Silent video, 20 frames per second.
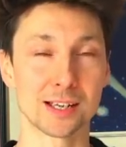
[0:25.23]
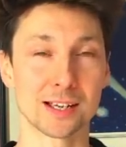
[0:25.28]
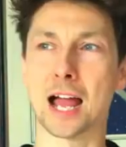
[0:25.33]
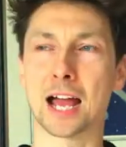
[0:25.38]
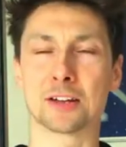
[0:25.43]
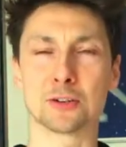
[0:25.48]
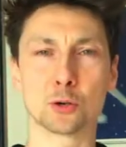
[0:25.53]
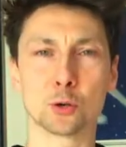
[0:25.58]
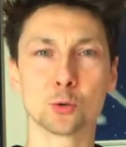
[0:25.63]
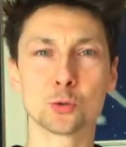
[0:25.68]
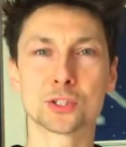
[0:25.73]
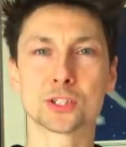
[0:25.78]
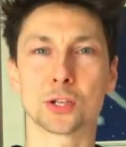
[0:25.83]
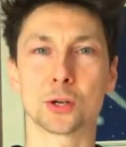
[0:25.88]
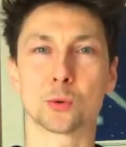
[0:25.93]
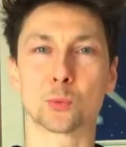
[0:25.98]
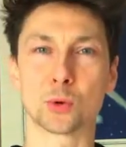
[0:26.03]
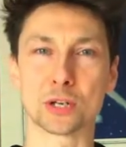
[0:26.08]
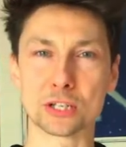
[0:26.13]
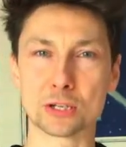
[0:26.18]
And
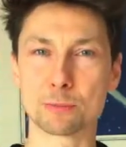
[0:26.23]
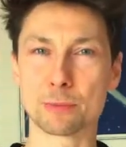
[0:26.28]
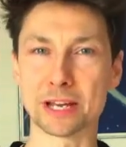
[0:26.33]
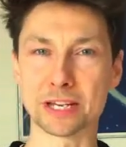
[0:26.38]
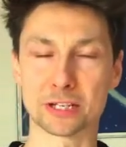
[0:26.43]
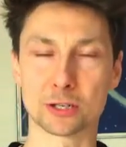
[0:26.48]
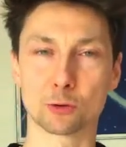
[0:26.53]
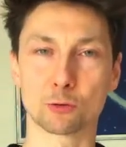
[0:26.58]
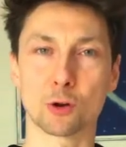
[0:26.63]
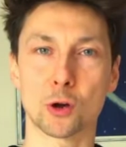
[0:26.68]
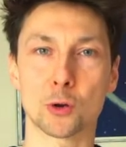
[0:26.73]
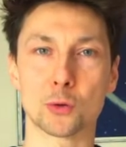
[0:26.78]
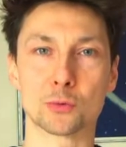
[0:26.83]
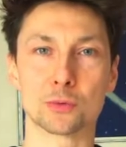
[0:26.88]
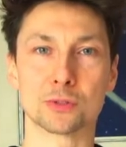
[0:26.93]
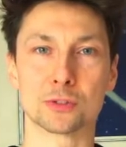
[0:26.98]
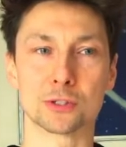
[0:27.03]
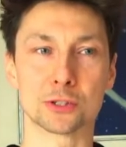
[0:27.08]
also, when you make your own,